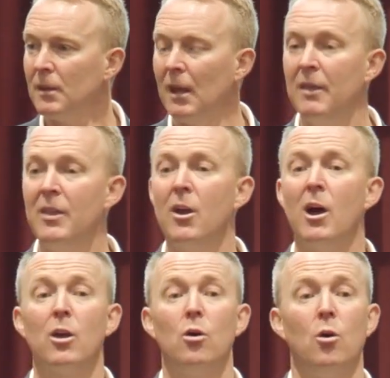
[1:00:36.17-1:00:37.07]
And then
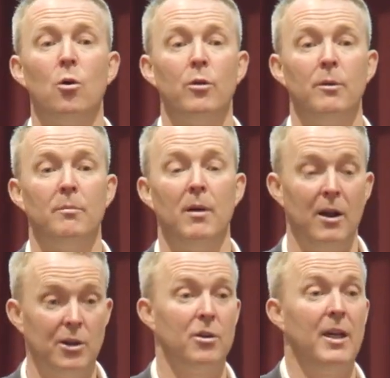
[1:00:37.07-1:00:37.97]
I call the, and
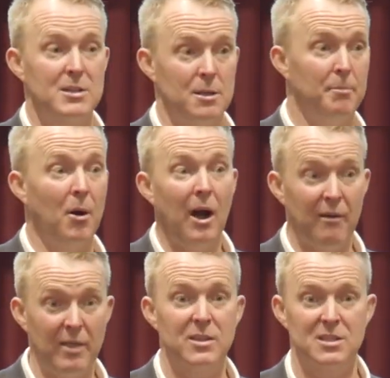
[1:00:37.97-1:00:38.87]
I do that to the buyer
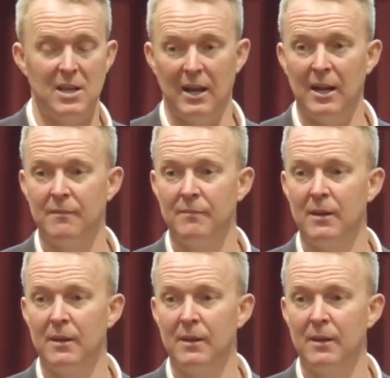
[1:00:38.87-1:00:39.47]
and the seller.